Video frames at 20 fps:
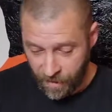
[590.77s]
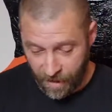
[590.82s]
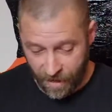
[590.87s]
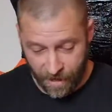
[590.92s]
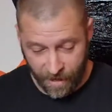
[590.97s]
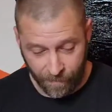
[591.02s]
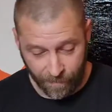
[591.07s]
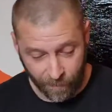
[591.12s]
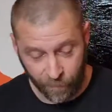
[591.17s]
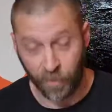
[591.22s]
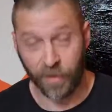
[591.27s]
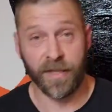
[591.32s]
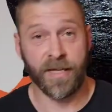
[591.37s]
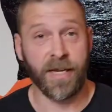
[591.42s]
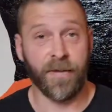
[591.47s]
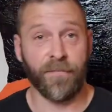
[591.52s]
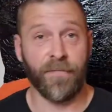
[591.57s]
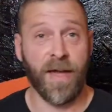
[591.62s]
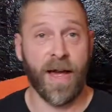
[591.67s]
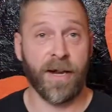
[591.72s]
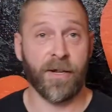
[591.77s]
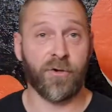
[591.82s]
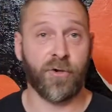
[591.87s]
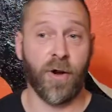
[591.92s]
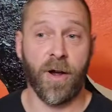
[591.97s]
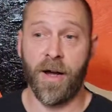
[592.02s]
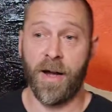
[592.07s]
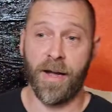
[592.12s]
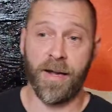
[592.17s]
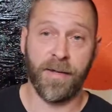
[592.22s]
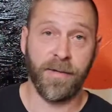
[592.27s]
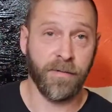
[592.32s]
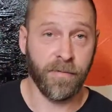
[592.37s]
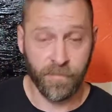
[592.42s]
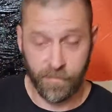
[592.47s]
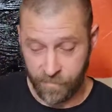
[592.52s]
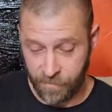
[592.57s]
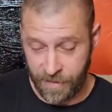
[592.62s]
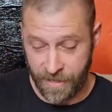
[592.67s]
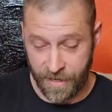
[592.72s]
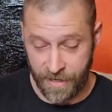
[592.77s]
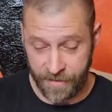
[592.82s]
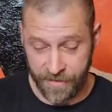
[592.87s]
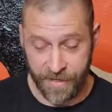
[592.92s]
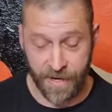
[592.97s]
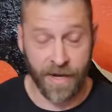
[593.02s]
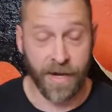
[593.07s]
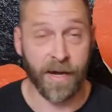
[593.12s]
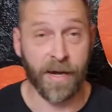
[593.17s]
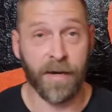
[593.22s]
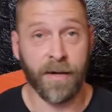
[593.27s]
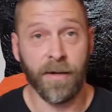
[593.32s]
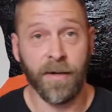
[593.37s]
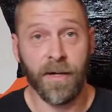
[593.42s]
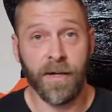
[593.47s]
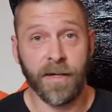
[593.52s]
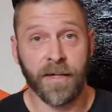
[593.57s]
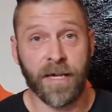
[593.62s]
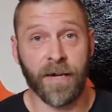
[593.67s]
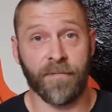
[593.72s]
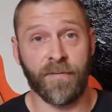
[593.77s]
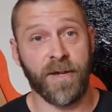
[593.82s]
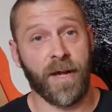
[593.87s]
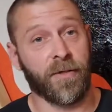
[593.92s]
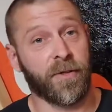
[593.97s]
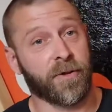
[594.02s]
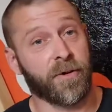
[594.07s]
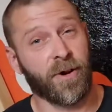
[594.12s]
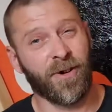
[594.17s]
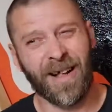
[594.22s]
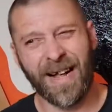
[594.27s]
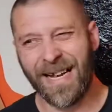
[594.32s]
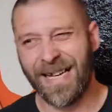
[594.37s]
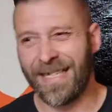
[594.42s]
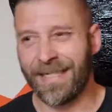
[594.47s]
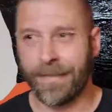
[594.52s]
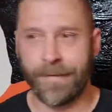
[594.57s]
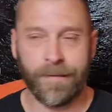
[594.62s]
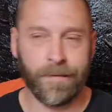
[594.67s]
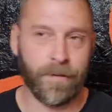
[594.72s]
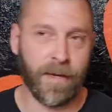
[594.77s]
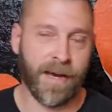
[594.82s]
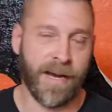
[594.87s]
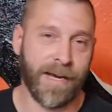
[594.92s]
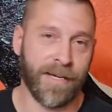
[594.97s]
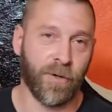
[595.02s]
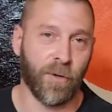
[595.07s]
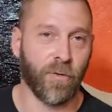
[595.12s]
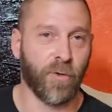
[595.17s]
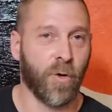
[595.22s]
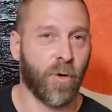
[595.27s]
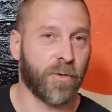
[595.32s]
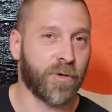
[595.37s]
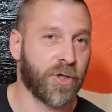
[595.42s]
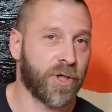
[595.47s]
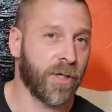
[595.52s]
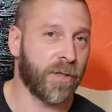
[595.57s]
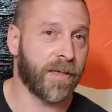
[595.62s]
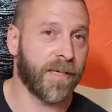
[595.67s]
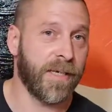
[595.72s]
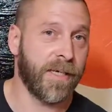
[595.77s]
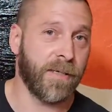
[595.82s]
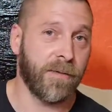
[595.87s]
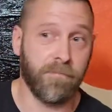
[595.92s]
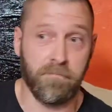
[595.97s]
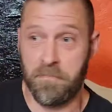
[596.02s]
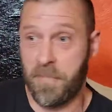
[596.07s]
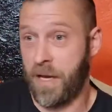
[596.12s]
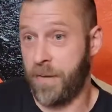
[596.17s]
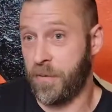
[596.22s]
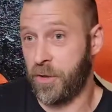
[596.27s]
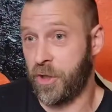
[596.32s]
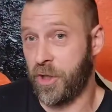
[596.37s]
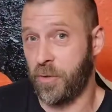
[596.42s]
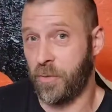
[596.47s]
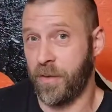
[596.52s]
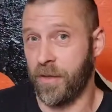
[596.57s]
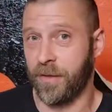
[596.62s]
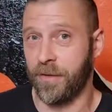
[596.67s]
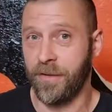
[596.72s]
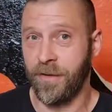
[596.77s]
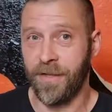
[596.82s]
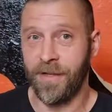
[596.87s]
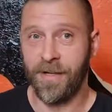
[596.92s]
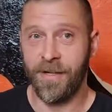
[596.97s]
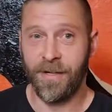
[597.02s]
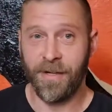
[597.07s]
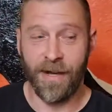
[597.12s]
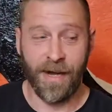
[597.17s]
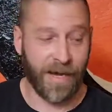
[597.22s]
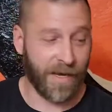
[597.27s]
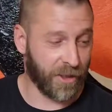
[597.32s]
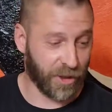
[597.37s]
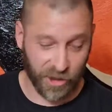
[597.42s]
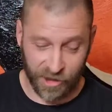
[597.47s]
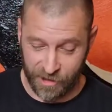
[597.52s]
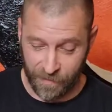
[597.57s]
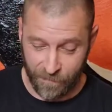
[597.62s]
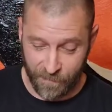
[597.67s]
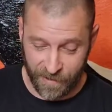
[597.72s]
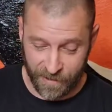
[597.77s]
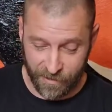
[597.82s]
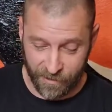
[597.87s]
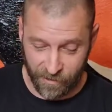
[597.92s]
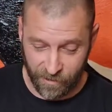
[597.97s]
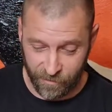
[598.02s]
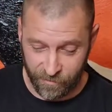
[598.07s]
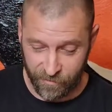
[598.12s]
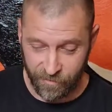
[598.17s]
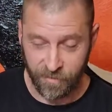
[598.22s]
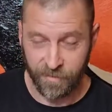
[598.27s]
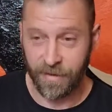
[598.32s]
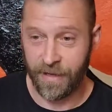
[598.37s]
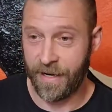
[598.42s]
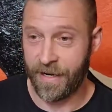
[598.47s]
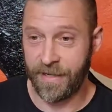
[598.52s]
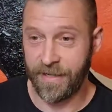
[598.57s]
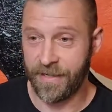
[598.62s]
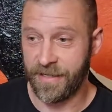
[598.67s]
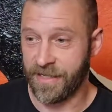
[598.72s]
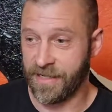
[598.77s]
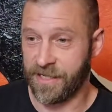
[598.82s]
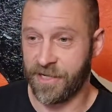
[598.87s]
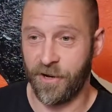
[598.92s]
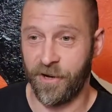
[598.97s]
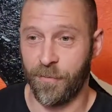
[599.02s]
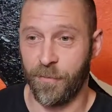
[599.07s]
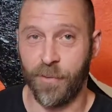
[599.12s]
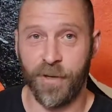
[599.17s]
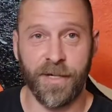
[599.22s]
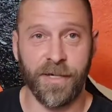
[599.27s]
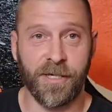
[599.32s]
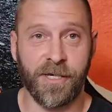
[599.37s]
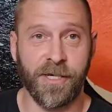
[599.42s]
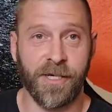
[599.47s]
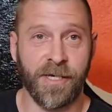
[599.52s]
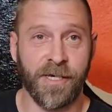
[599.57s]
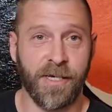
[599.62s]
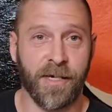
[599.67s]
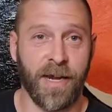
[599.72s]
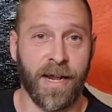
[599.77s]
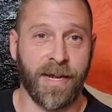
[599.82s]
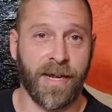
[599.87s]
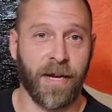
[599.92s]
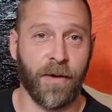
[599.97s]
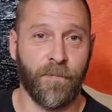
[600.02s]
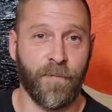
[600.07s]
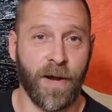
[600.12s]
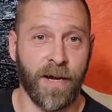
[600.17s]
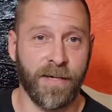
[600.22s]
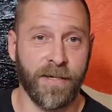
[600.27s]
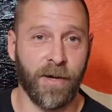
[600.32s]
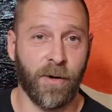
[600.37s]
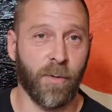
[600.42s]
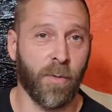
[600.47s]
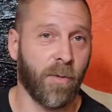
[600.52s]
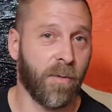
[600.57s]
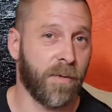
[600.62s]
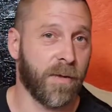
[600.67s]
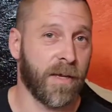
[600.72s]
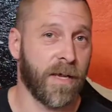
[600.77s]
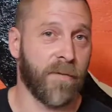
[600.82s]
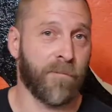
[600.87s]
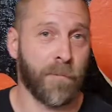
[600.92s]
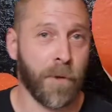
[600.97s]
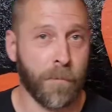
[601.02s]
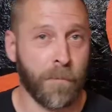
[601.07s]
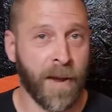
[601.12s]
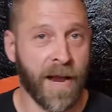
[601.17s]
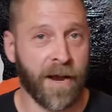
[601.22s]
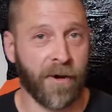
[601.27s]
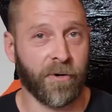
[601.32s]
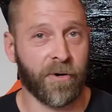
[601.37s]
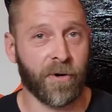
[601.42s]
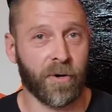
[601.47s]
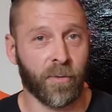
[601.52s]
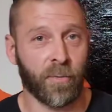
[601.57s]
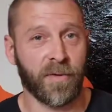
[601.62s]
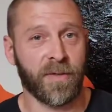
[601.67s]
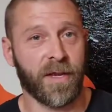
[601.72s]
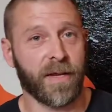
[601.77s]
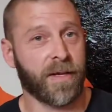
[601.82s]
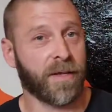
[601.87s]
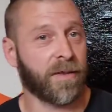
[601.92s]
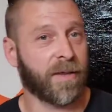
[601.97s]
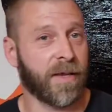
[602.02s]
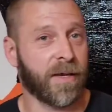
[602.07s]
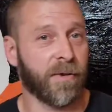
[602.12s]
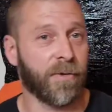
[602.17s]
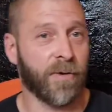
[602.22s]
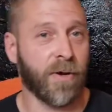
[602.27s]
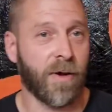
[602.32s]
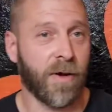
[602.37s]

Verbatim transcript: um, I'm going to give that a try and uh, give the other girl, I, I don't know if she'll eat. Maybe she will. Uh, she's a big girl, and it is during breeding season. I got to find out if he paired her with anything or